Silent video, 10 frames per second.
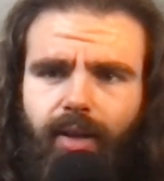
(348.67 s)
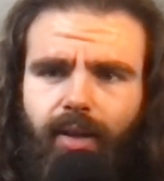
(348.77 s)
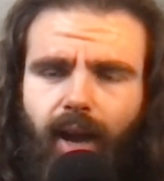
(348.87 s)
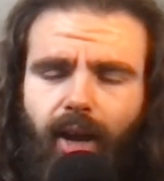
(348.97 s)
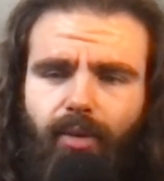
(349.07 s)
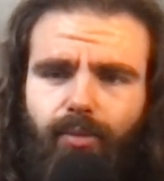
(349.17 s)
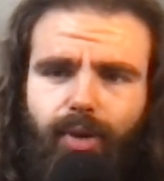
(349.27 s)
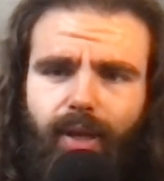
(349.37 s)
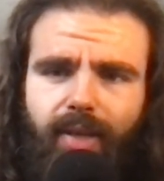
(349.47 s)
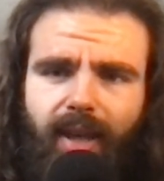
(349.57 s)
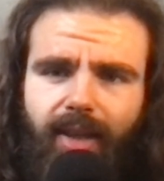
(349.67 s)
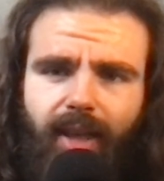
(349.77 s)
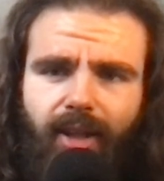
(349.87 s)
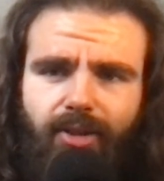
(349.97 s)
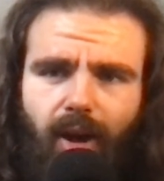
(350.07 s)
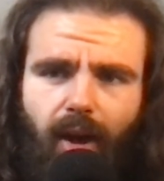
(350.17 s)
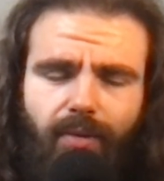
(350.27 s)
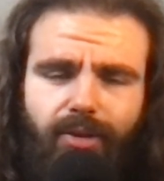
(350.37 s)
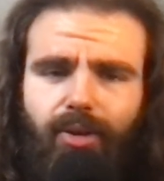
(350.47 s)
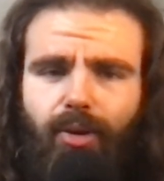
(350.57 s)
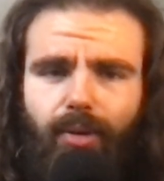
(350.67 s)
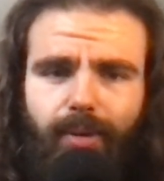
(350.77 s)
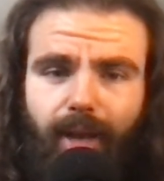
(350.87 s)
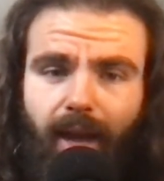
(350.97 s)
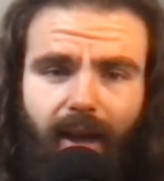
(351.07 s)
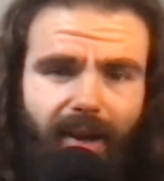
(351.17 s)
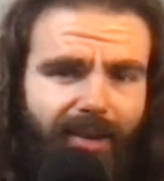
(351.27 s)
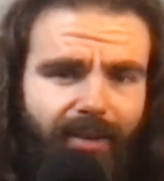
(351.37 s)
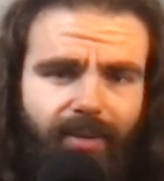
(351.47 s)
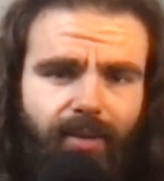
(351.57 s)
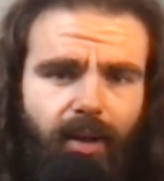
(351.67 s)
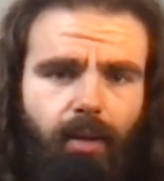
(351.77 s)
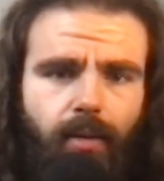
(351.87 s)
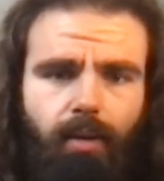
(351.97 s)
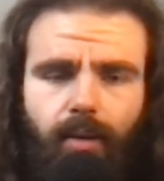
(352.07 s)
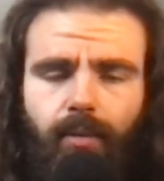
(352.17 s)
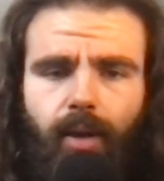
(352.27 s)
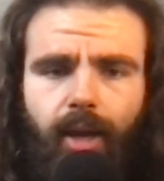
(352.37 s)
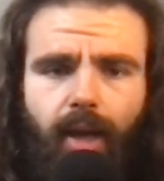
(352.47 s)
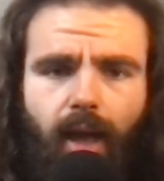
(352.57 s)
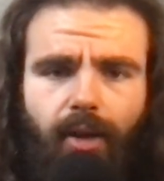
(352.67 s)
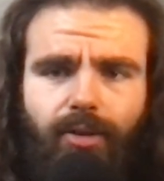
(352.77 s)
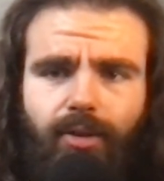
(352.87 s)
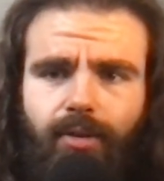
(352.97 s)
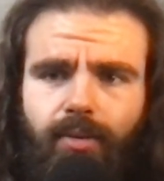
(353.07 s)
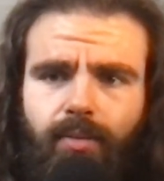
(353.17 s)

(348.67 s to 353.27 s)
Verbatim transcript: I don't really take days off, so yeah, I guess.